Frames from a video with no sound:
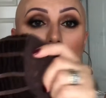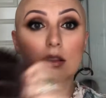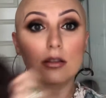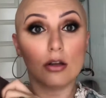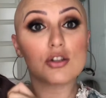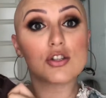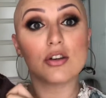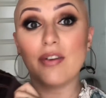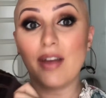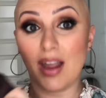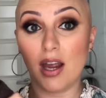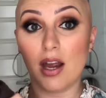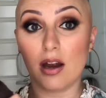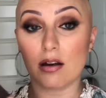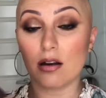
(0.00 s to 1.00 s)
lot of
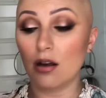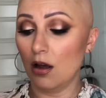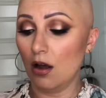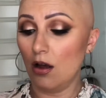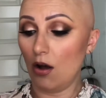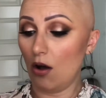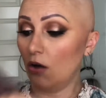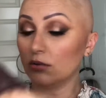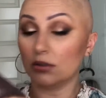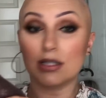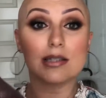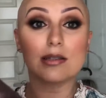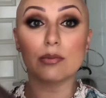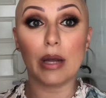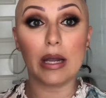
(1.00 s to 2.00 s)
hair on
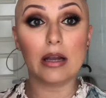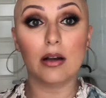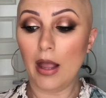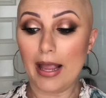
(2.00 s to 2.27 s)
this wig.